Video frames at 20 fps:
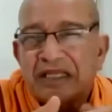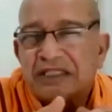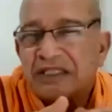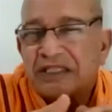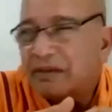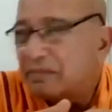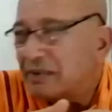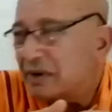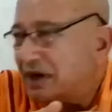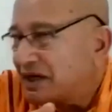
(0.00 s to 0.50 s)

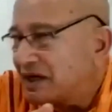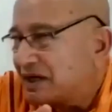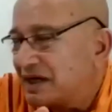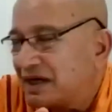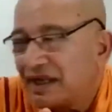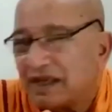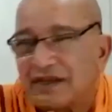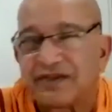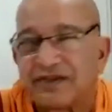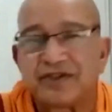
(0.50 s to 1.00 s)

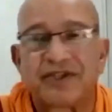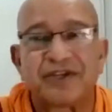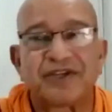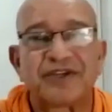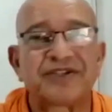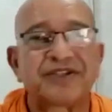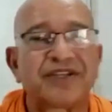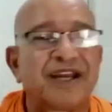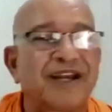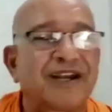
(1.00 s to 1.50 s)
separateness,
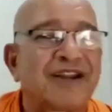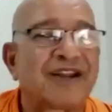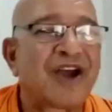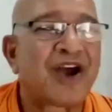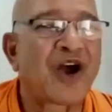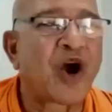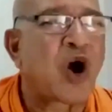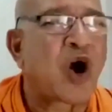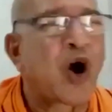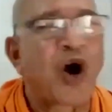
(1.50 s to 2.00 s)
this, that,
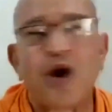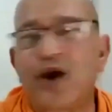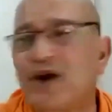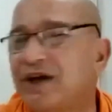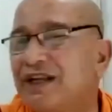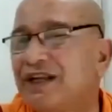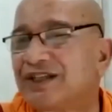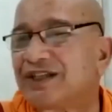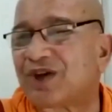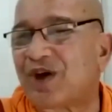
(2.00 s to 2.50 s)
all
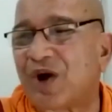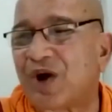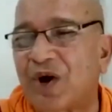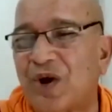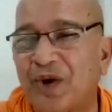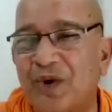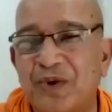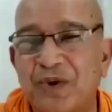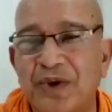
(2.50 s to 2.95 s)
dissolve,